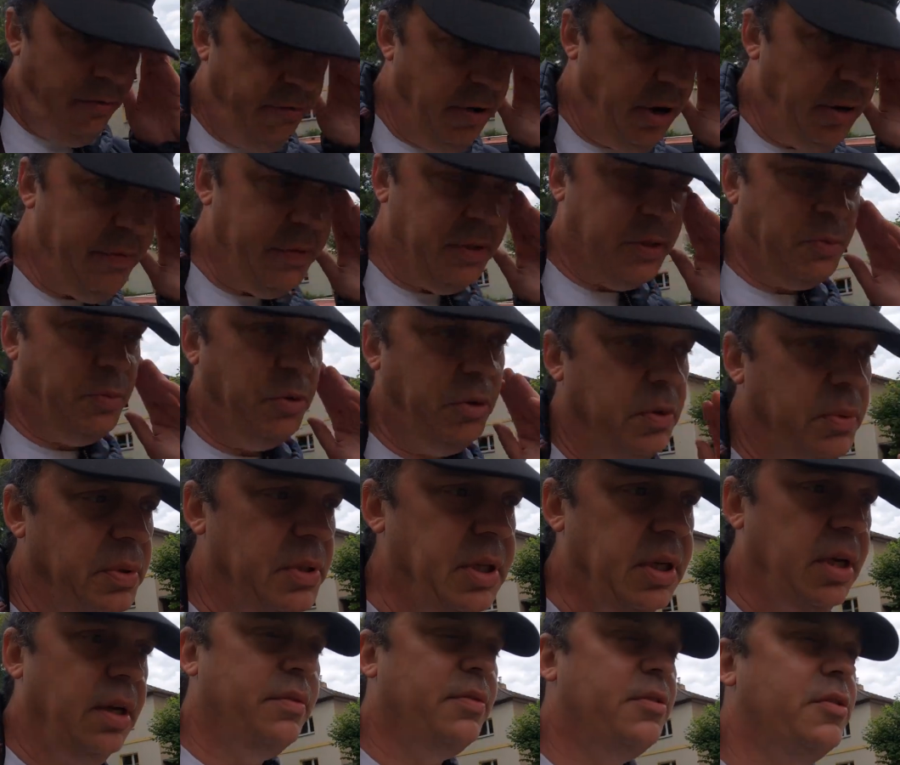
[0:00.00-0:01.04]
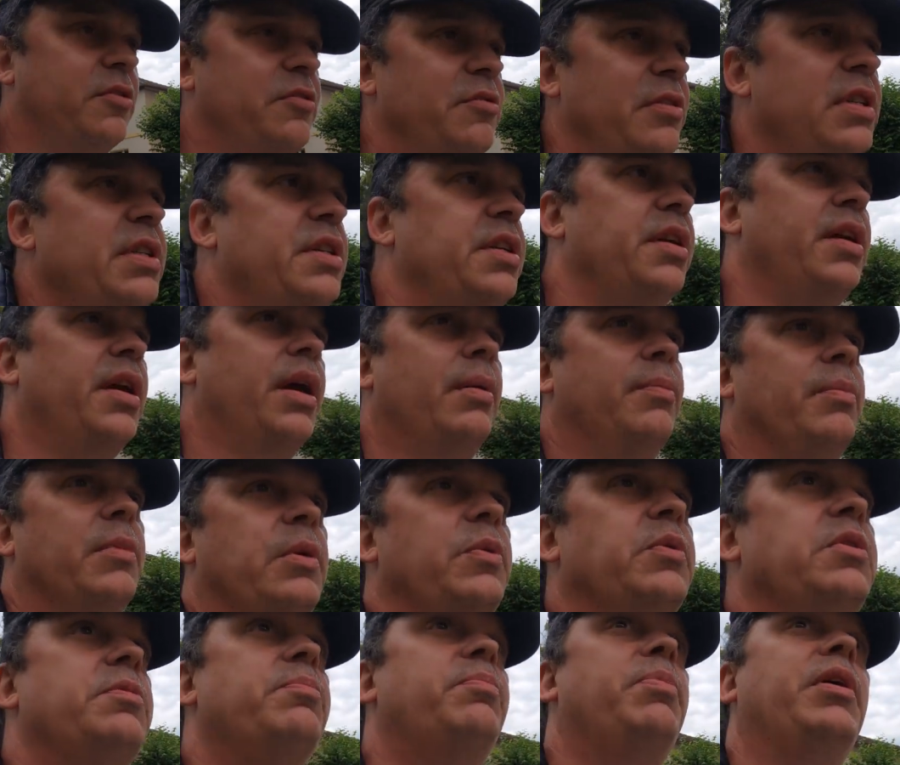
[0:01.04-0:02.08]
Ravensbrück was a concentration camp
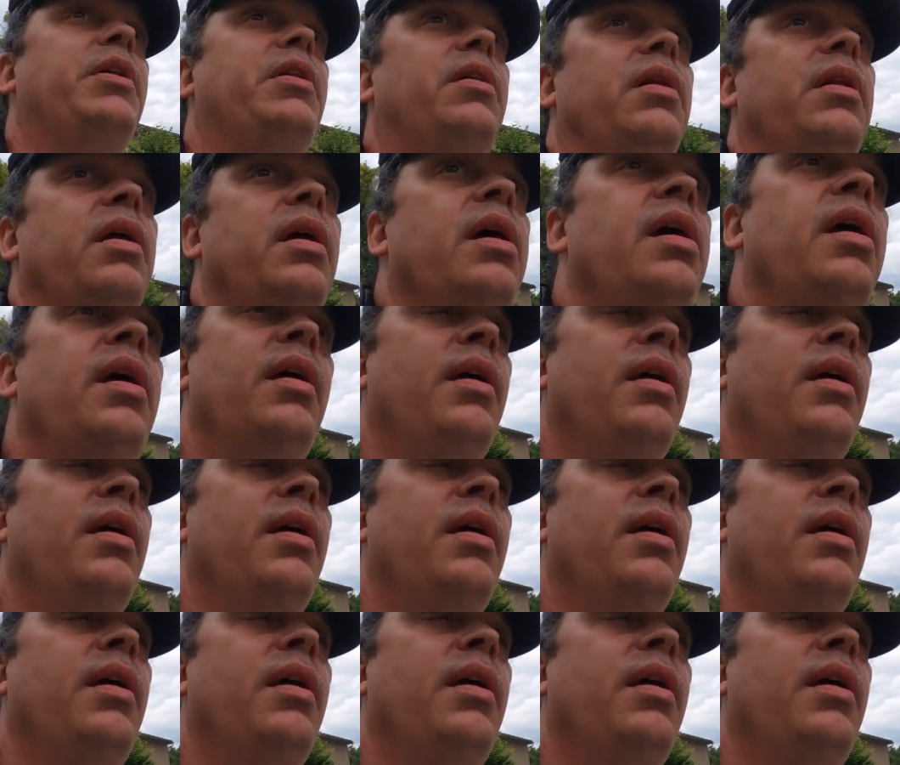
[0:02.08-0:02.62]
that was built